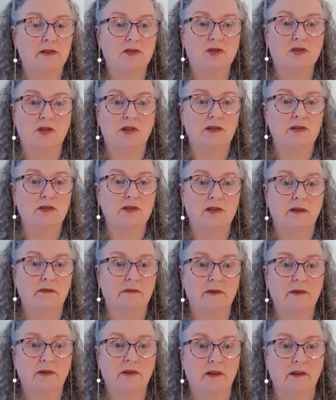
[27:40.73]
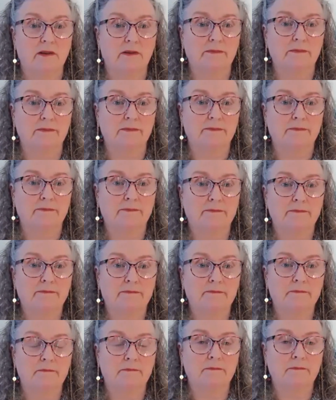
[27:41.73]
It's changed everything.
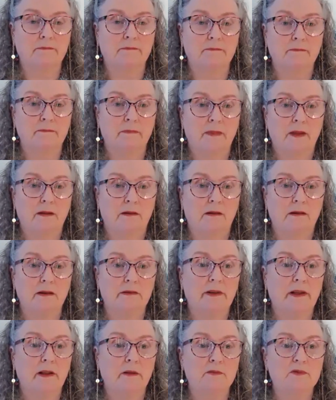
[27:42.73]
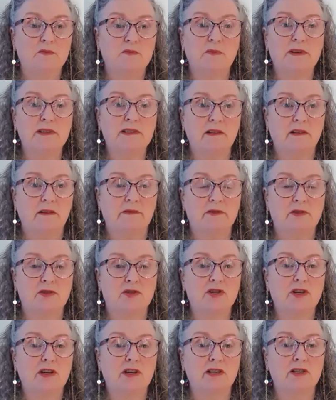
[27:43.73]
I've helped myself
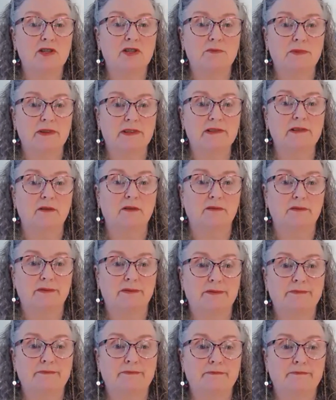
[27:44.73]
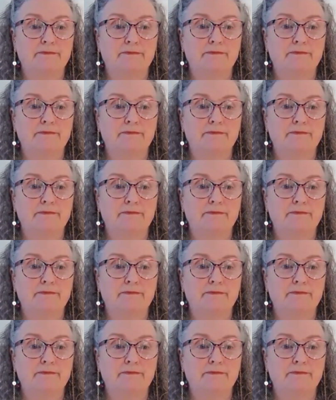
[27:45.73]
to change myself.